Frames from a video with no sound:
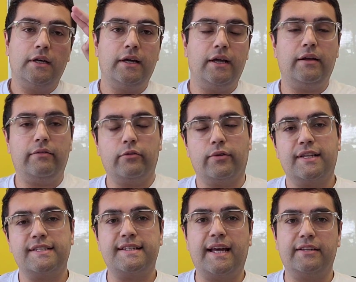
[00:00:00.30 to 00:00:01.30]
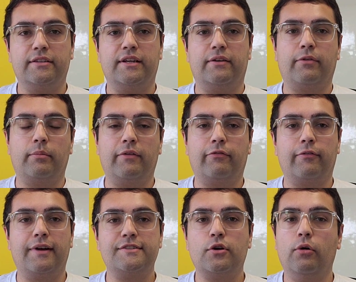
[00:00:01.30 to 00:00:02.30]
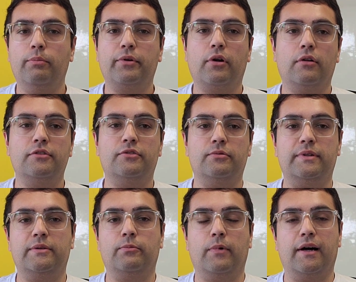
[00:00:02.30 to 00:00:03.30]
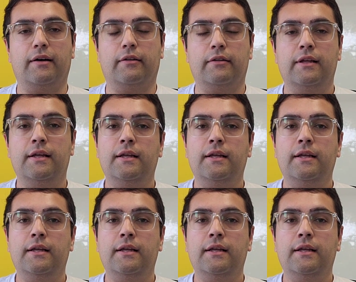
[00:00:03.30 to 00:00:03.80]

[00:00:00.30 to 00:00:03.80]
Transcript: Hey everyone, it's Daniel here from Inforvest. Hope you're all doing well.